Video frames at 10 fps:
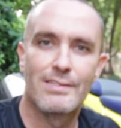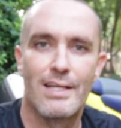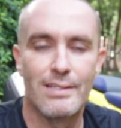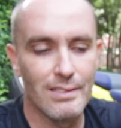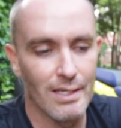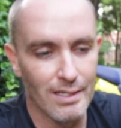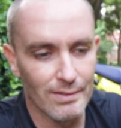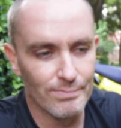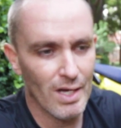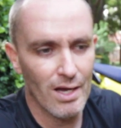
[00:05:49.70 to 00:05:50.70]
that.
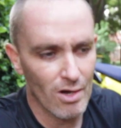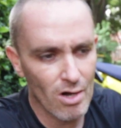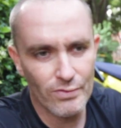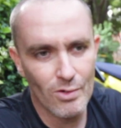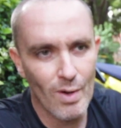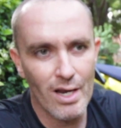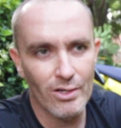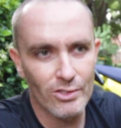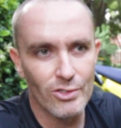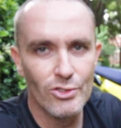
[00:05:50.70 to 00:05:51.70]
After a while I
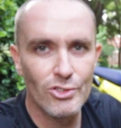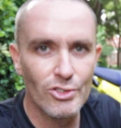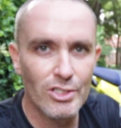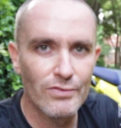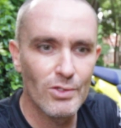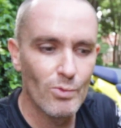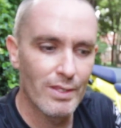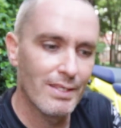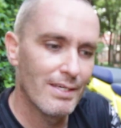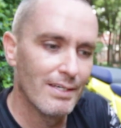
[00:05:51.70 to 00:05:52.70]
got used to shifting
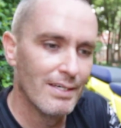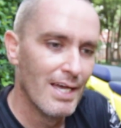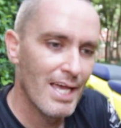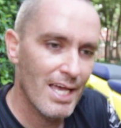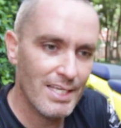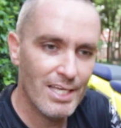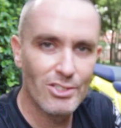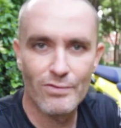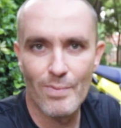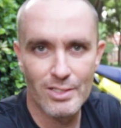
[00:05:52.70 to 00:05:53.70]
with the edge
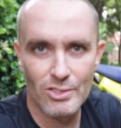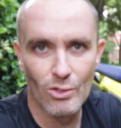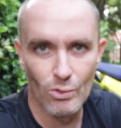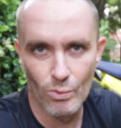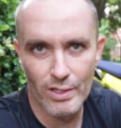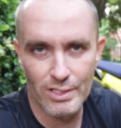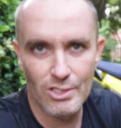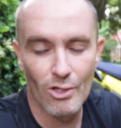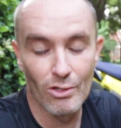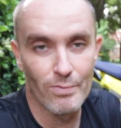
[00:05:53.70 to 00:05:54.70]
of my sole, with the
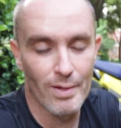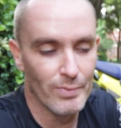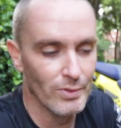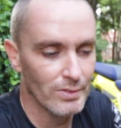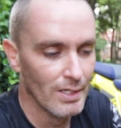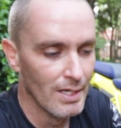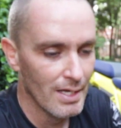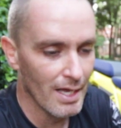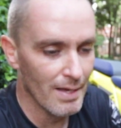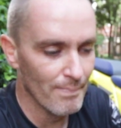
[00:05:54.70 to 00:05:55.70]
sole of my boot,
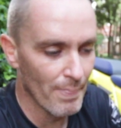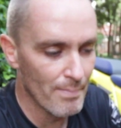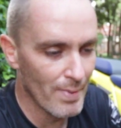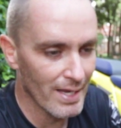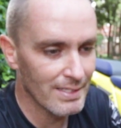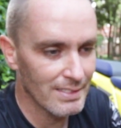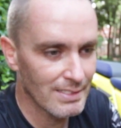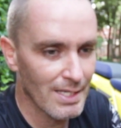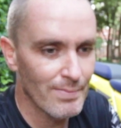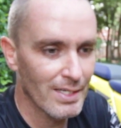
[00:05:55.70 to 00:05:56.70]
but
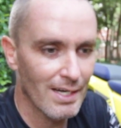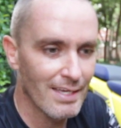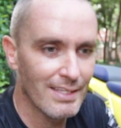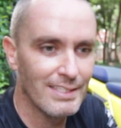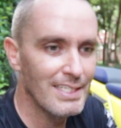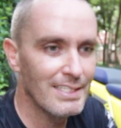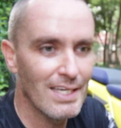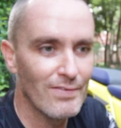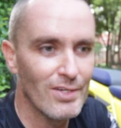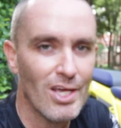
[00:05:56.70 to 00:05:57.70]
something like the
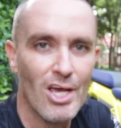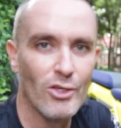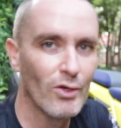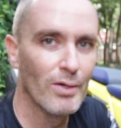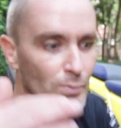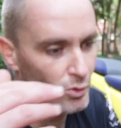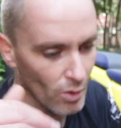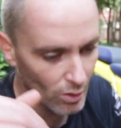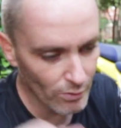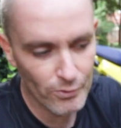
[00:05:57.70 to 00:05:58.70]
T7 you can put
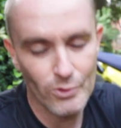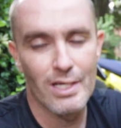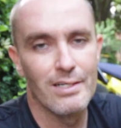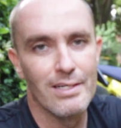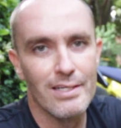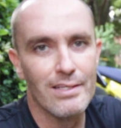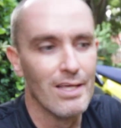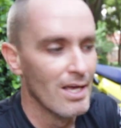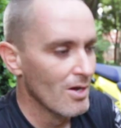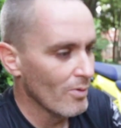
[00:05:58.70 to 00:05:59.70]
your whole foot underneath,
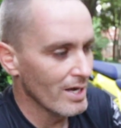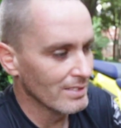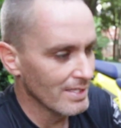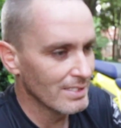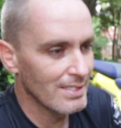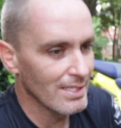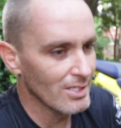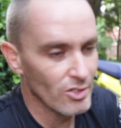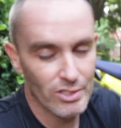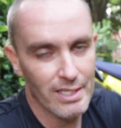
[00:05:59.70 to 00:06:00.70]
whereas this thing
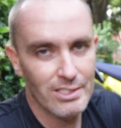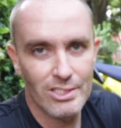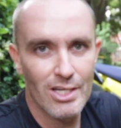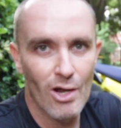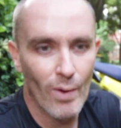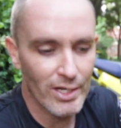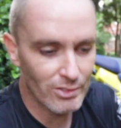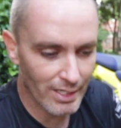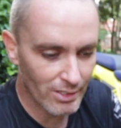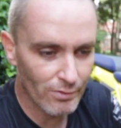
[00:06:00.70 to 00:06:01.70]
there's just no way to
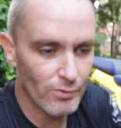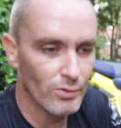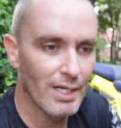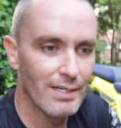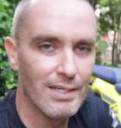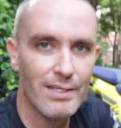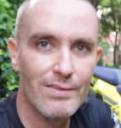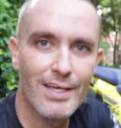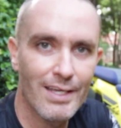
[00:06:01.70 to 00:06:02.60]
get your foot underneath there